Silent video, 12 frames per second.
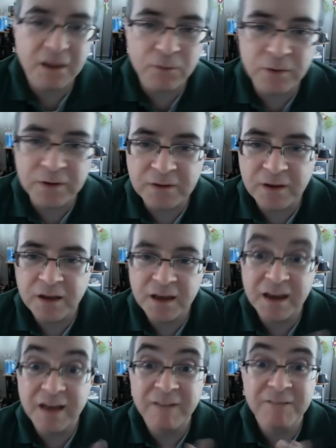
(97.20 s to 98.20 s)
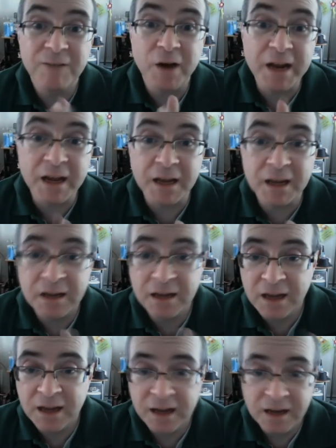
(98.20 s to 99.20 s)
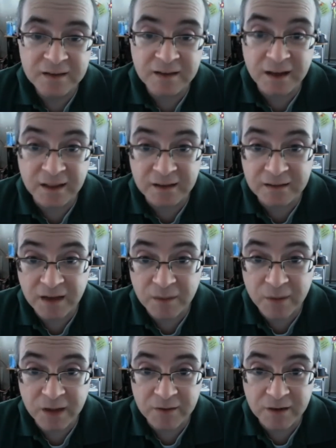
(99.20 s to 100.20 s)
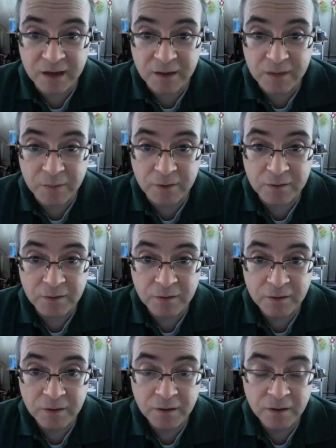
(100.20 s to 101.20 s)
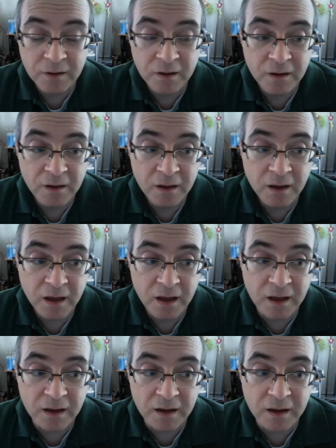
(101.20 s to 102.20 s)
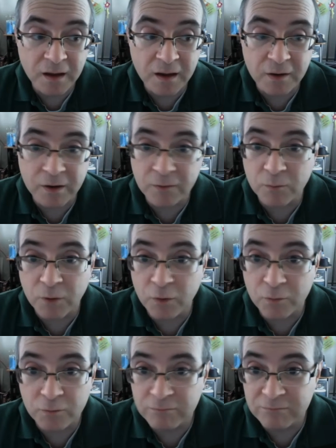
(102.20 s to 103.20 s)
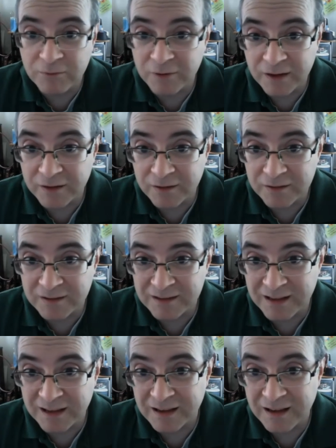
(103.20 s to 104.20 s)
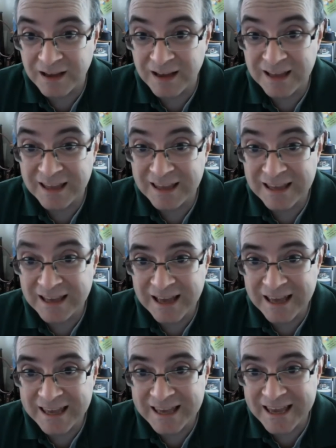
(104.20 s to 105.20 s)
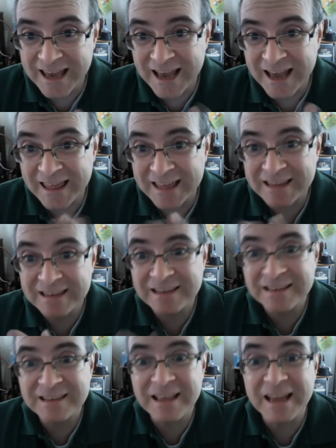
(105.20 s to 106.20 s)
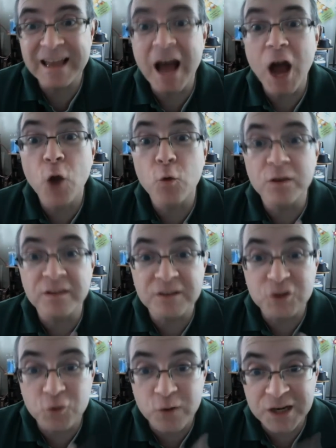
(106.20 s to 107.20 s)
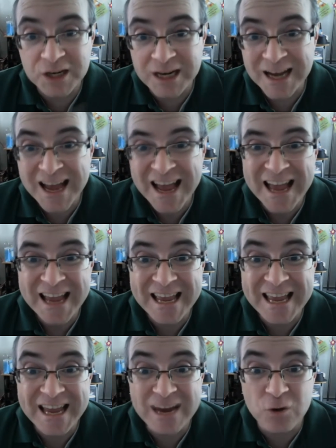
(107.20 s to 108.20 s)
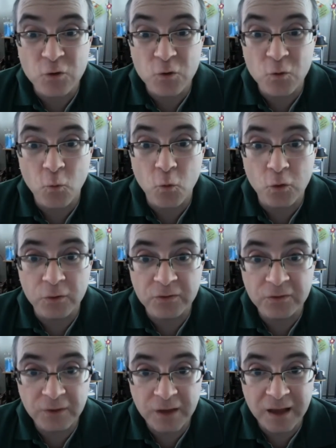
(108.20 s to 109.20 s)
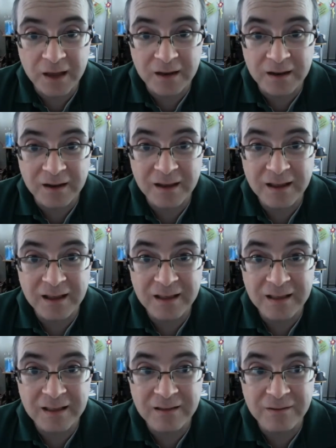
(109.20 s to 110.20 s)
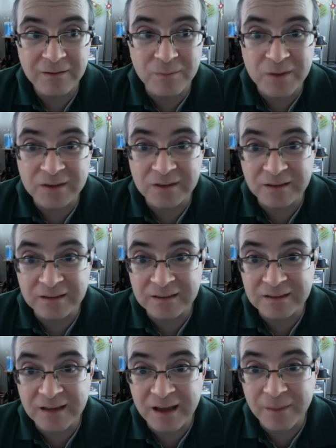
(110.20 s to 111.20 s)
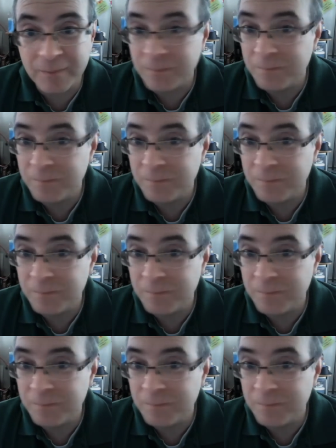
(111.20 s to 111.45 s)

was frightening, to say the least, and I'll be having nightmares. And uh, I don't even go go down there. It's just like, yeah, yeah, that's just like an awkward situation getting worse. And to be six at the time,